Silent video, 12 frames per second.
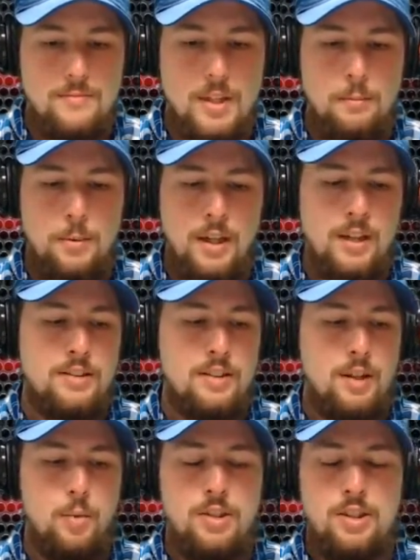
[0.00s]
because
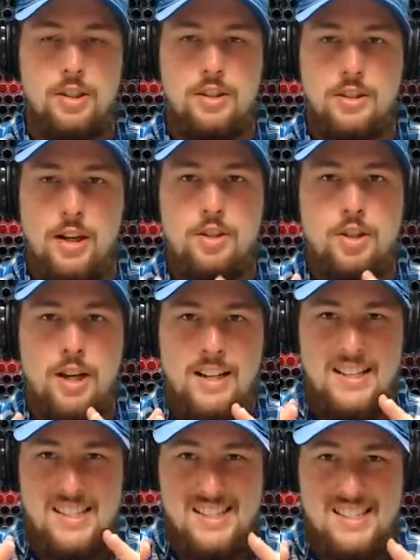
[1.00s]
there was just such
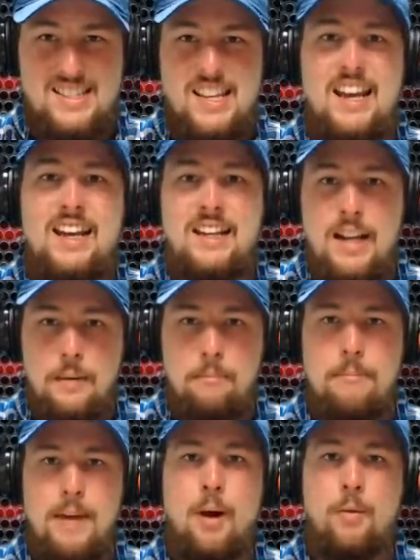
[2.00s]
an insane
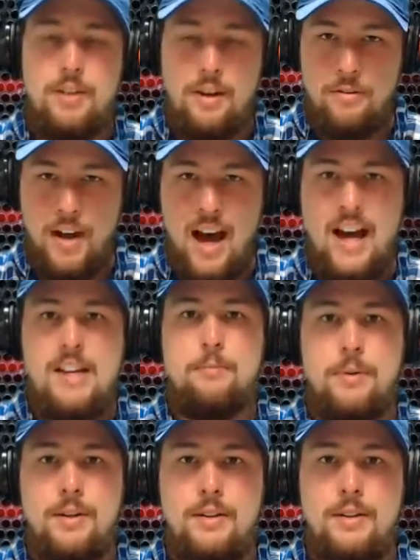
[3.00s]
amount of
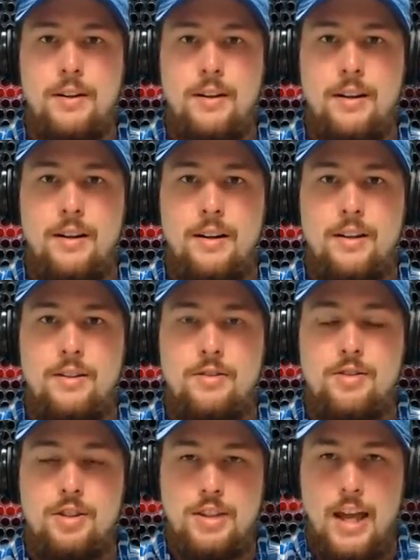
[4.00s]
hype
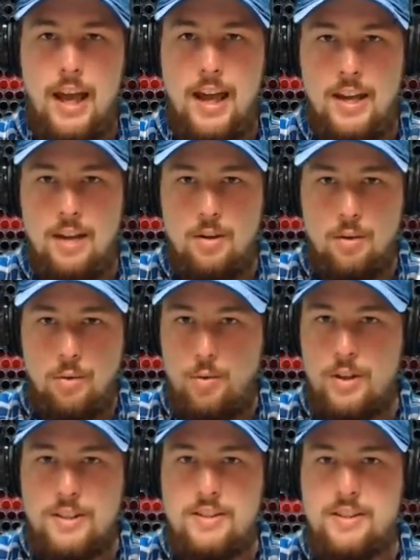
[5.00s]
just a
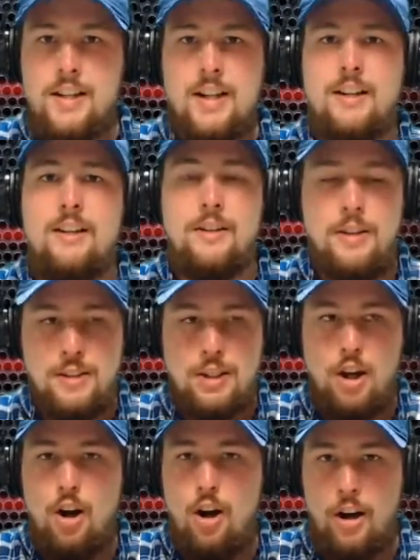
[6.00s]
ridiculous,
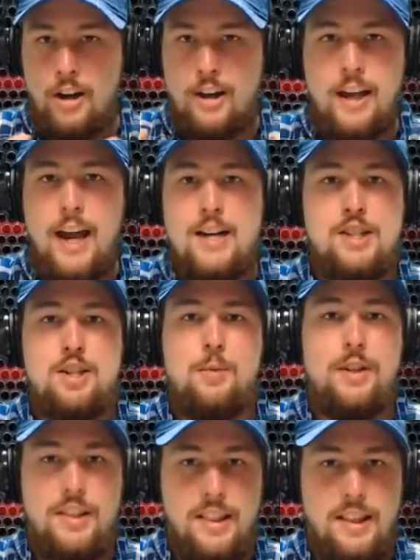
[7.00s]

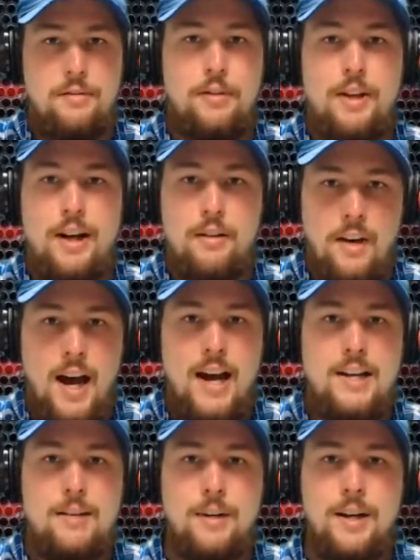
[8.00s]
gargantuan level of
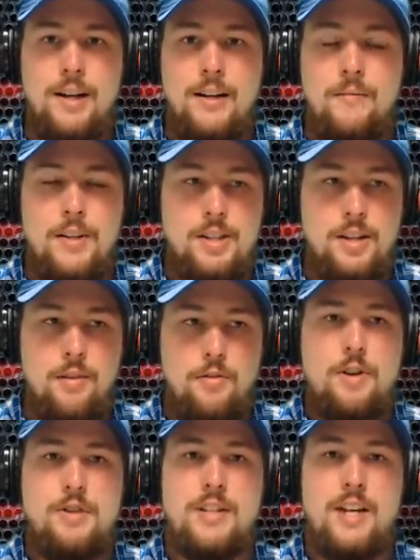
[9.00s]
hype. This is the
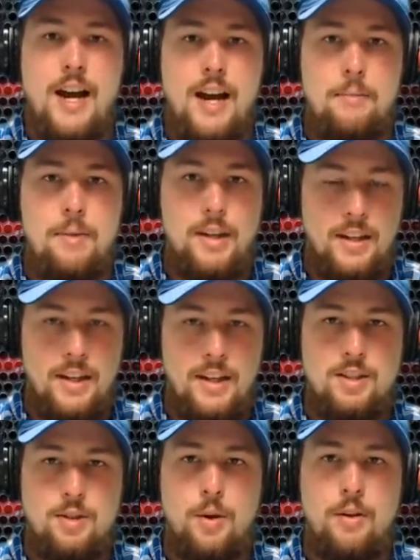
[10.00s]
first time in the
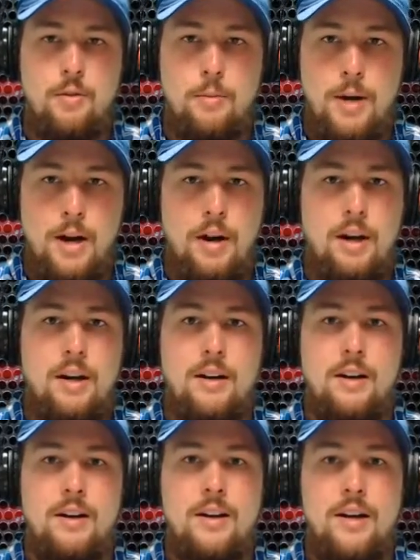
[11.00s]
history of
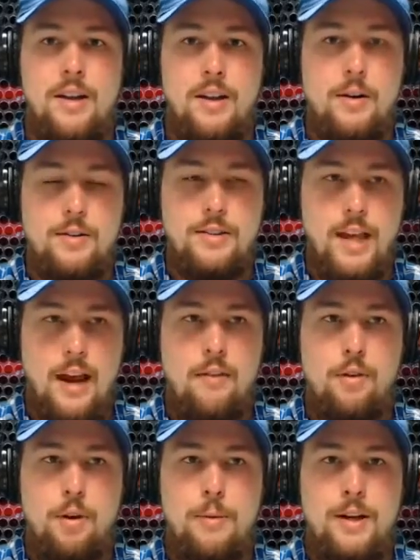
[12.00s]
America there has
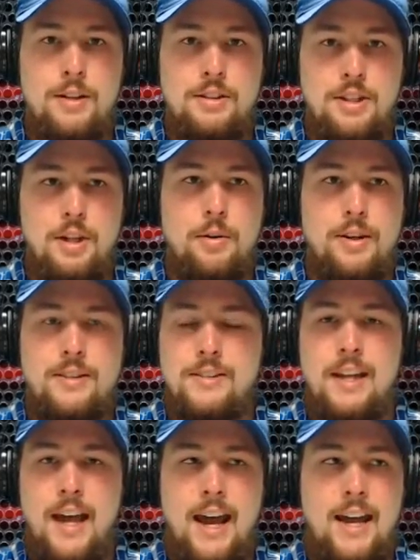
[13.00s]
ever been a series
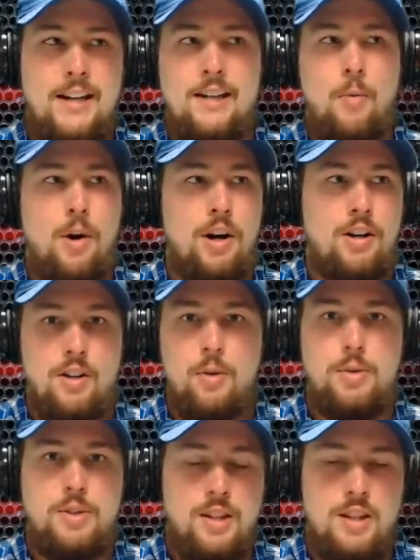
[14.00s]
that had anywhere
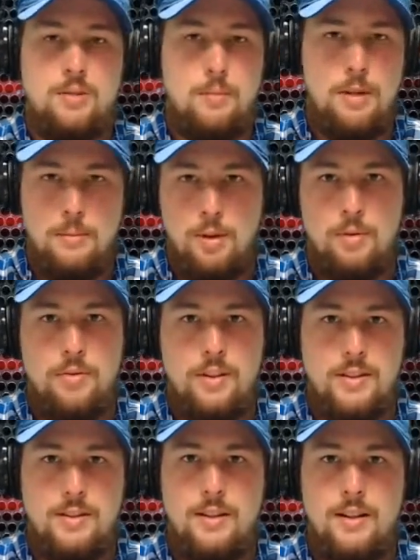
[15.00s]
close to this many movies.